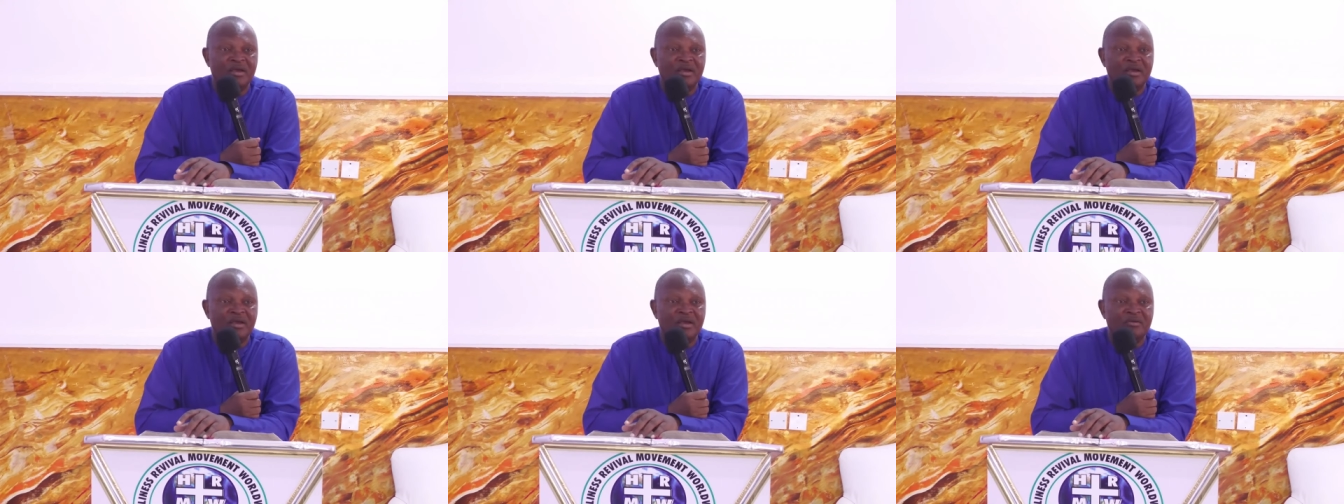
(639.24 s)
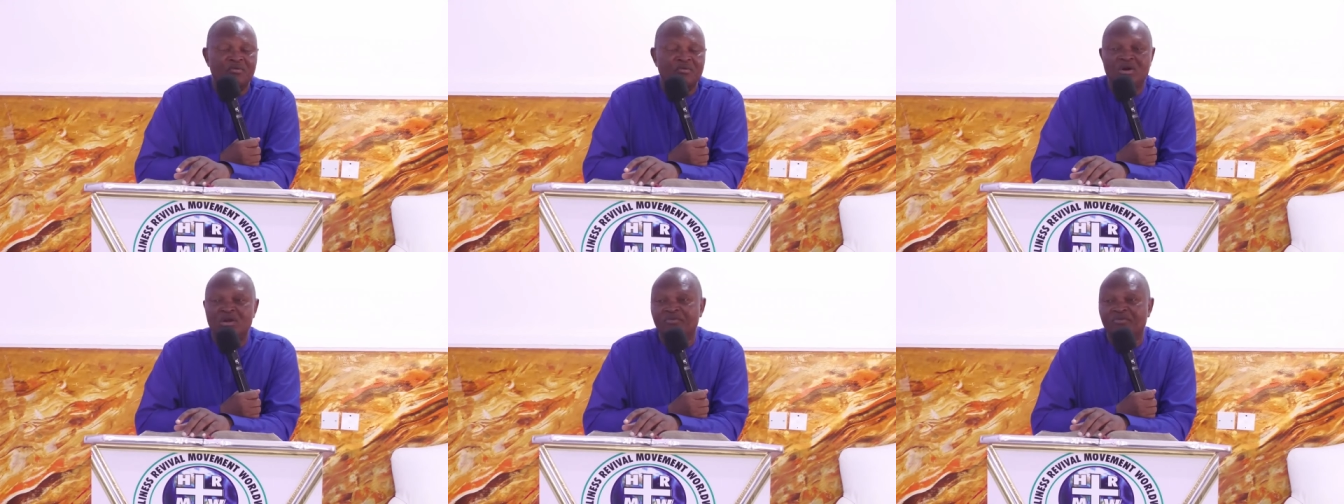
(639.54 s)

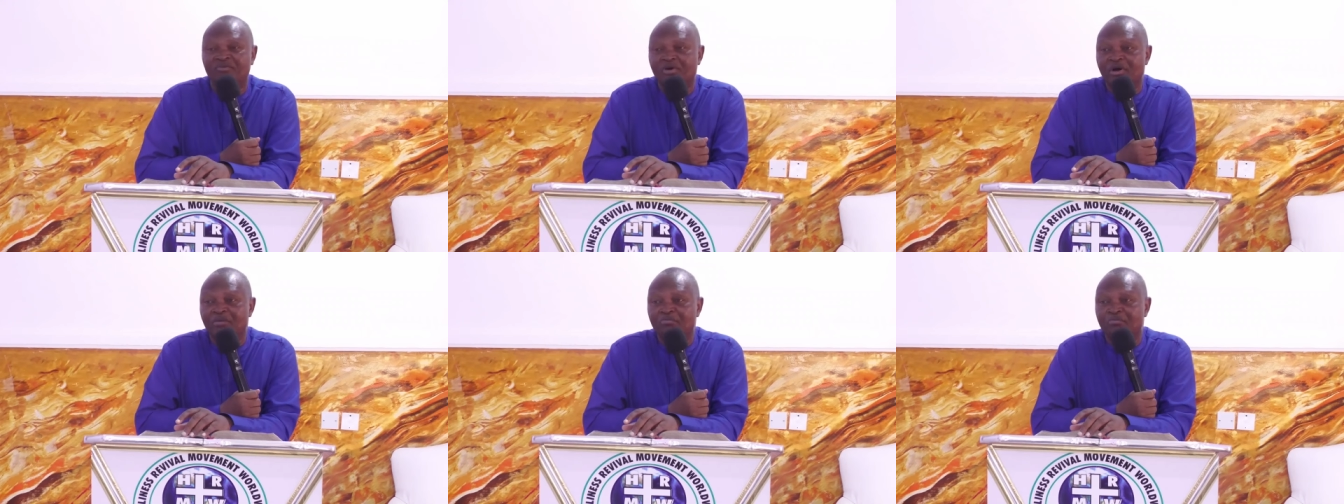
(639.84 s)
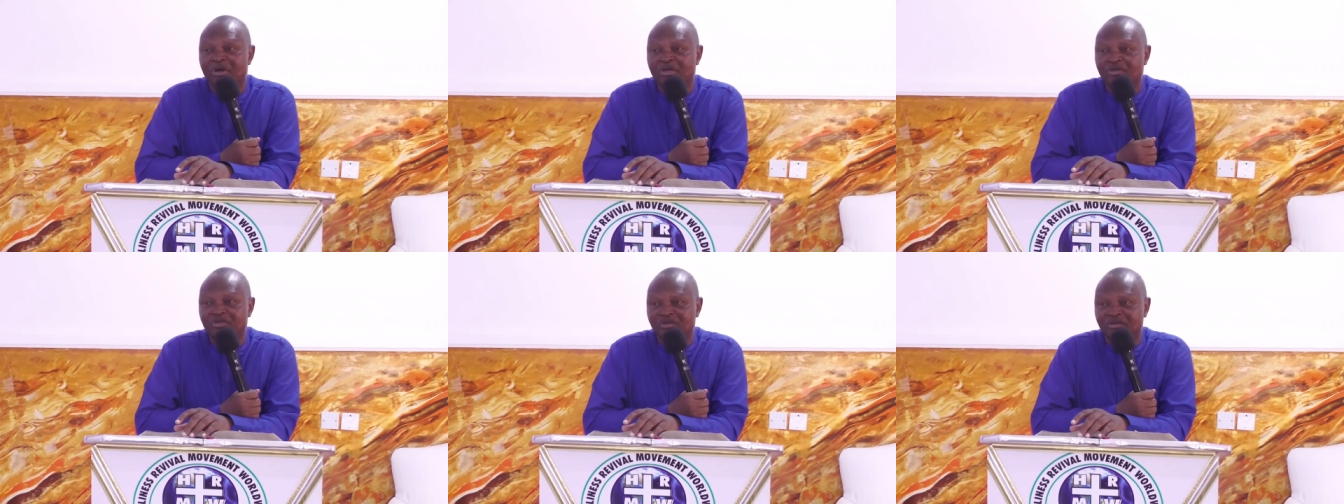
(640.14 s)
one of our
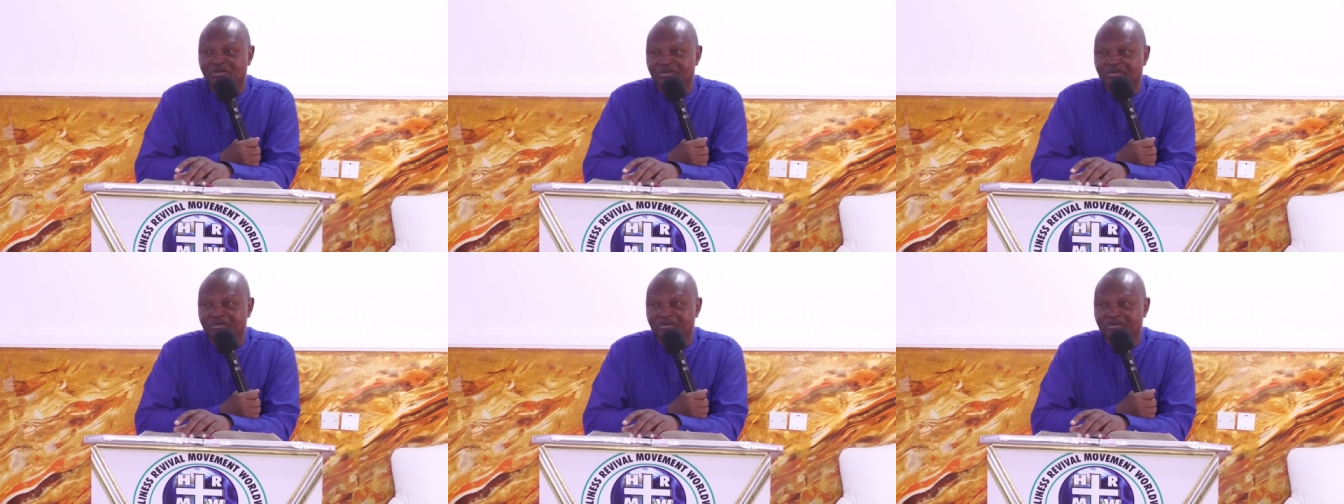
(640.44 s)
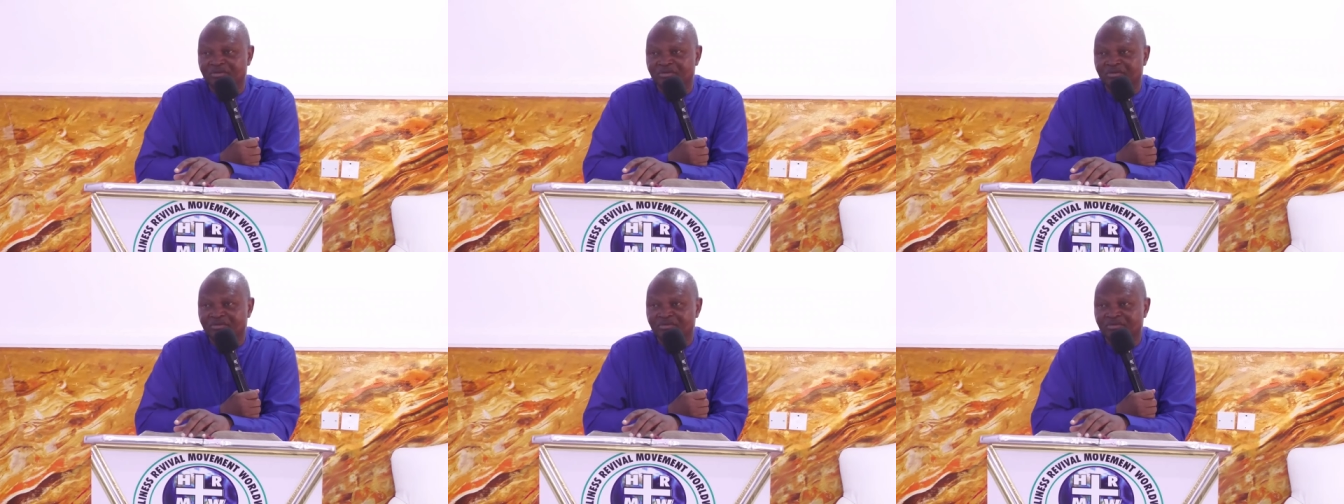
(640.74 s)
pastors.
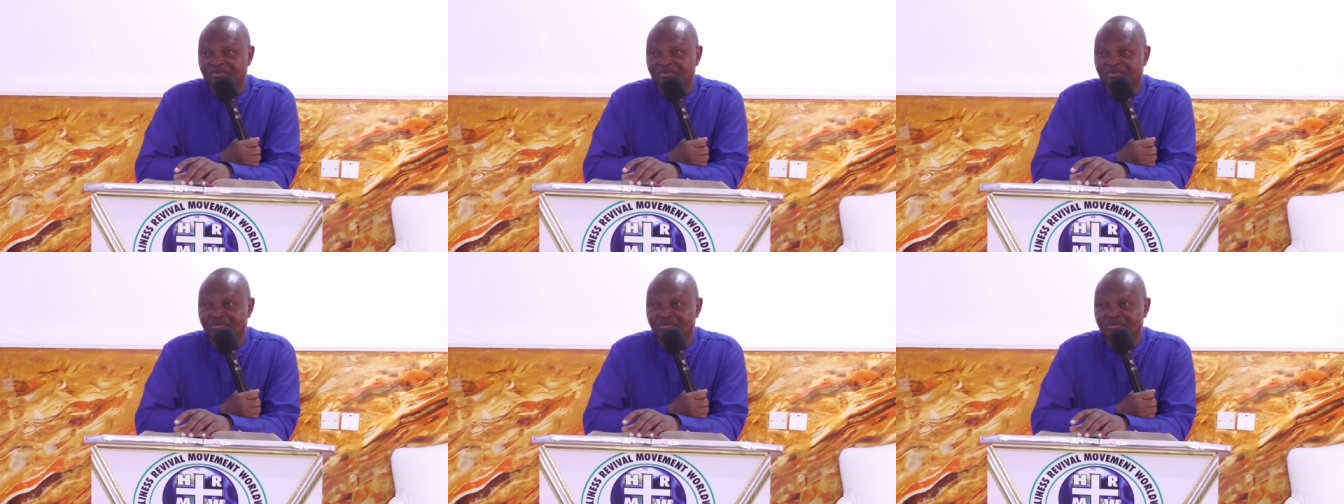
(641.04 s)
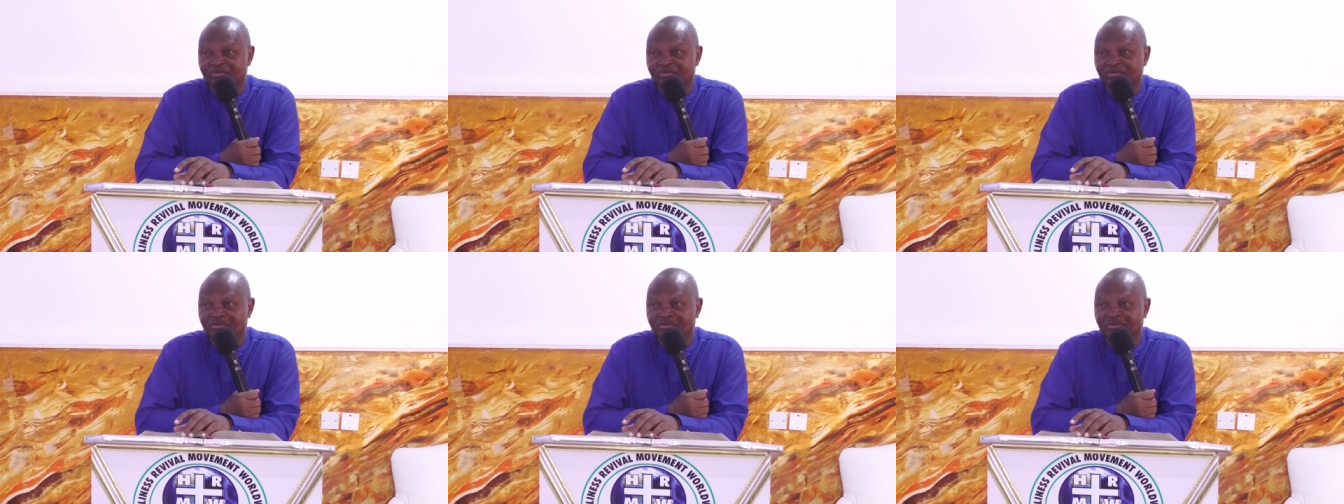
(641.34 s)

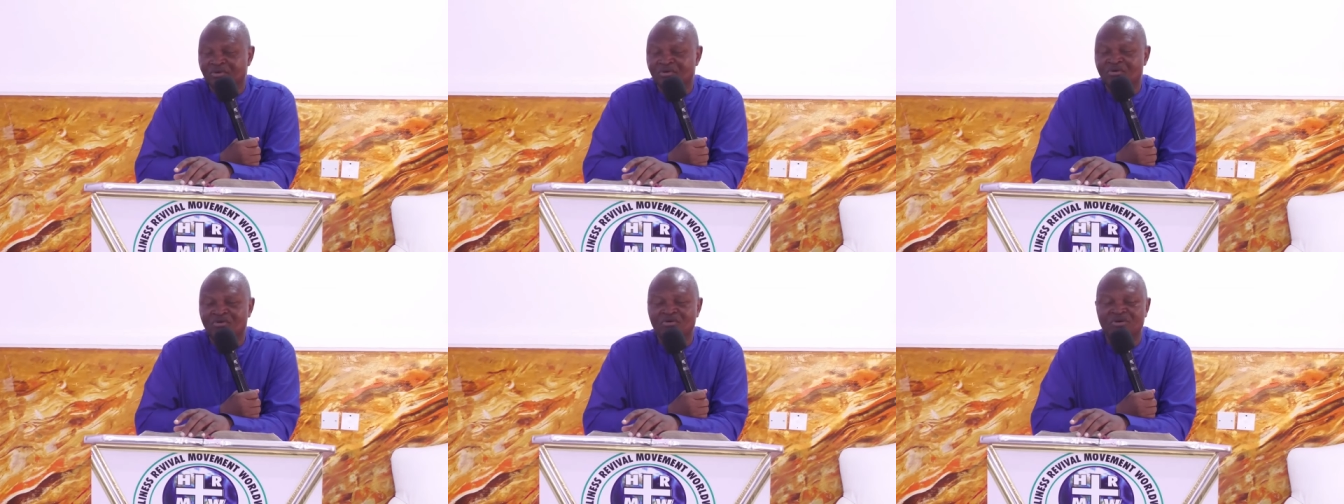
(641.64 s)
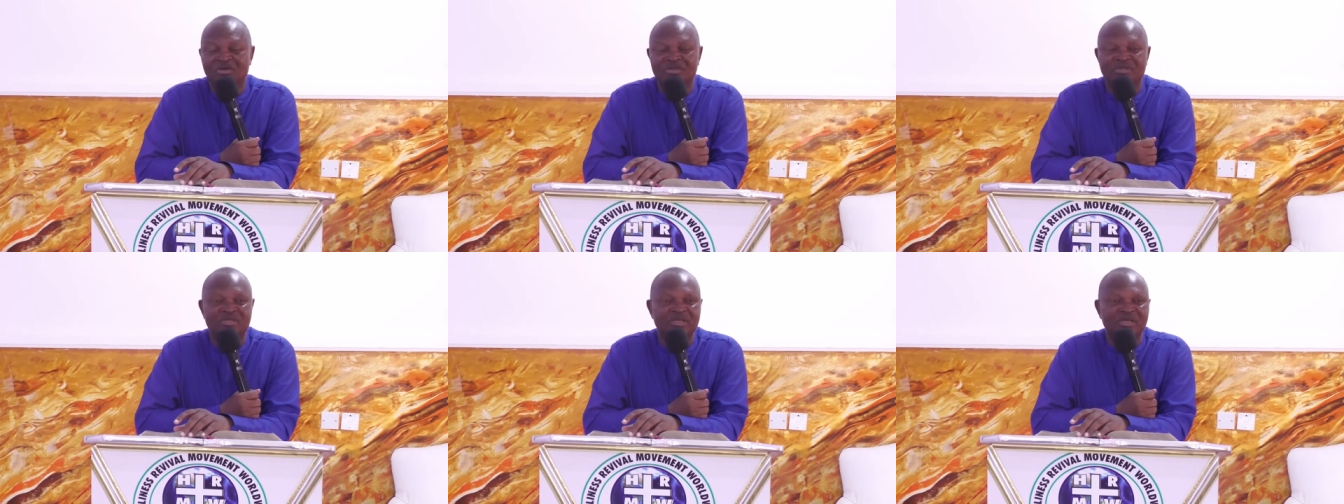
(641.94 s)
Who is
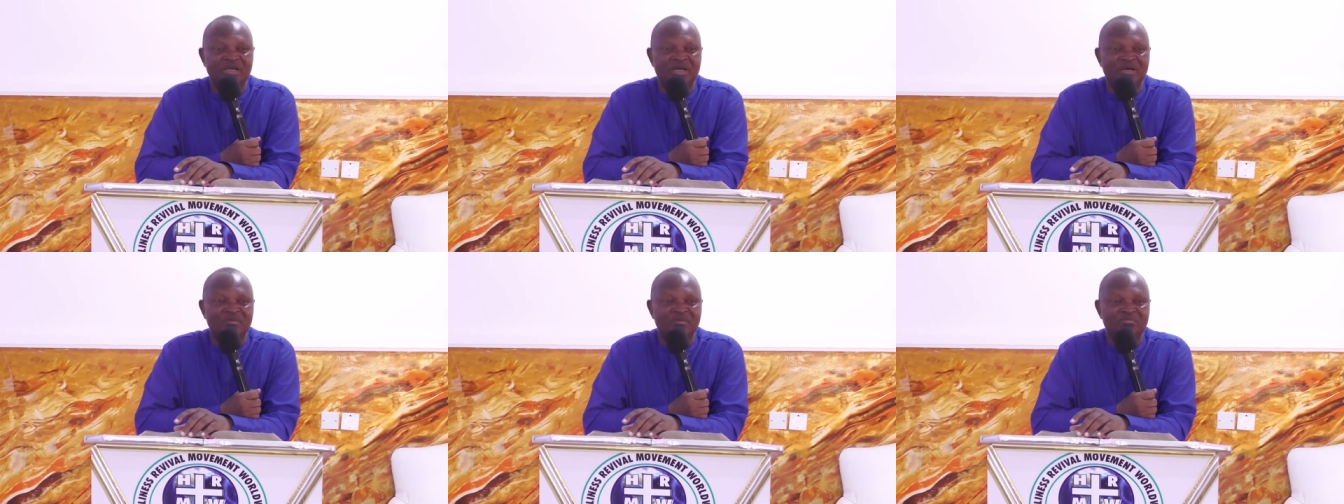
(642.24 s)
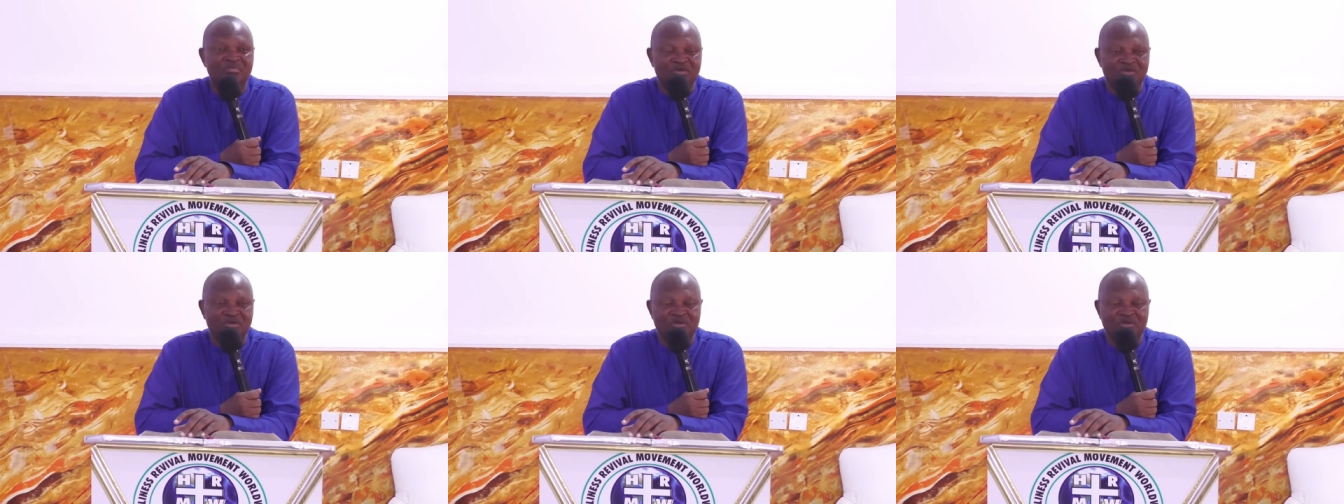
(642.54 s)
here? Pastor
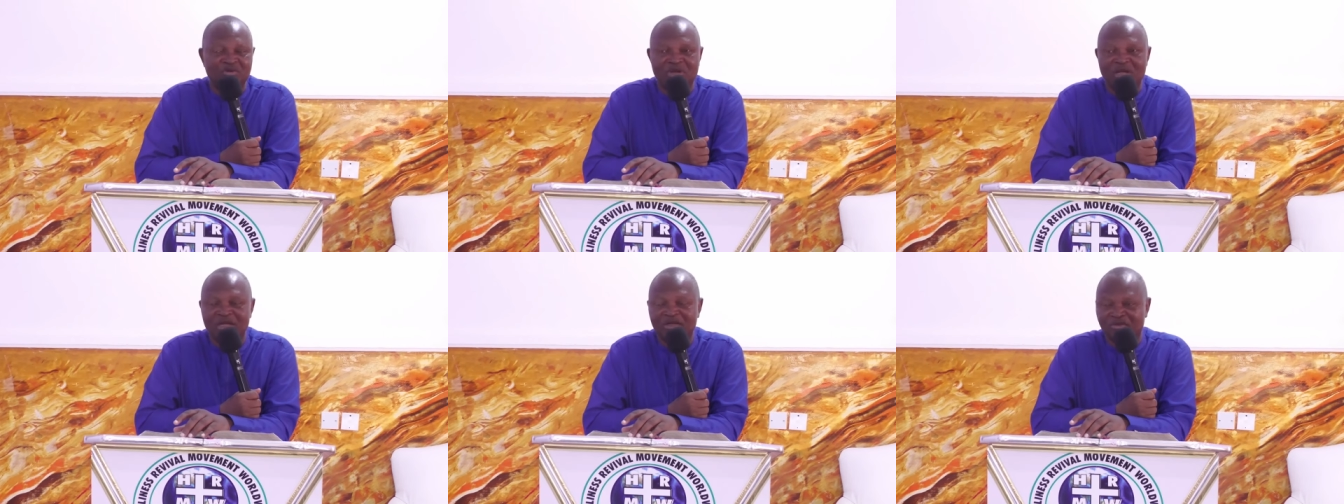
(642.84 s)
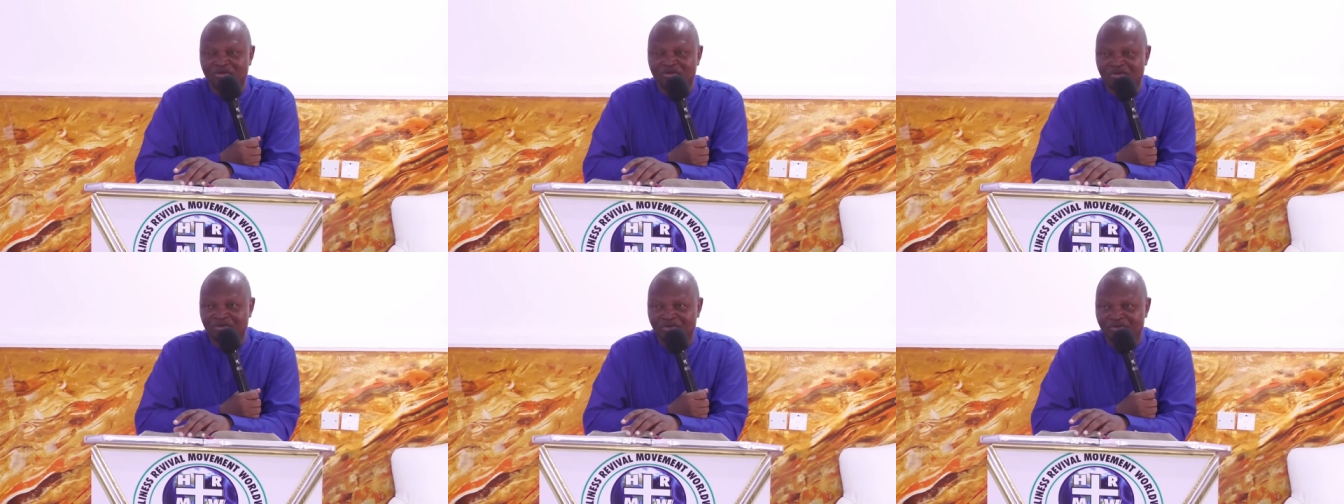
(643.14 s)

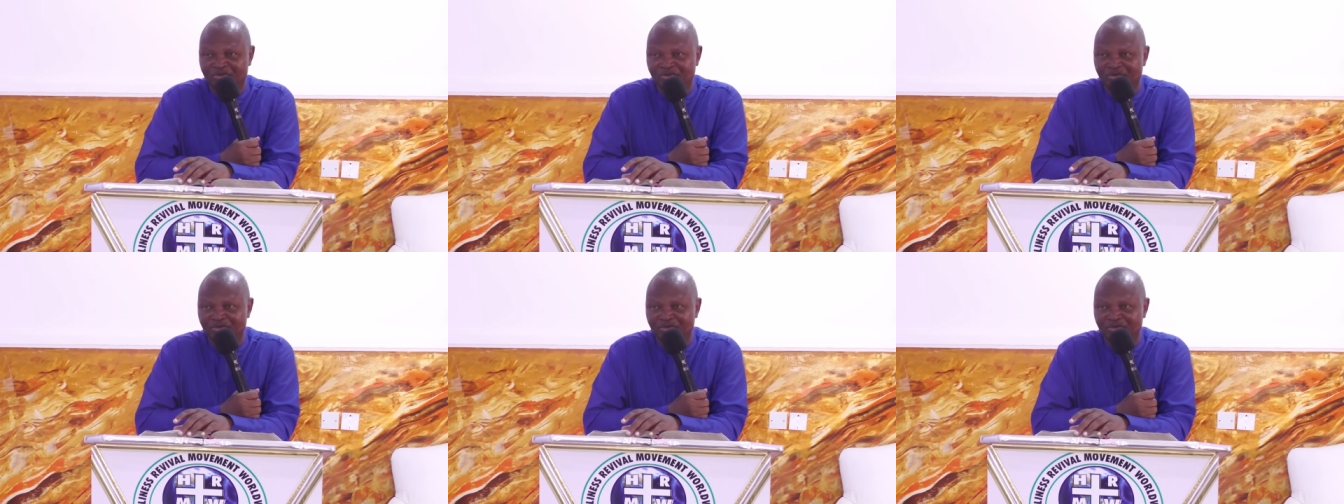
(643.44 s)
Donatus.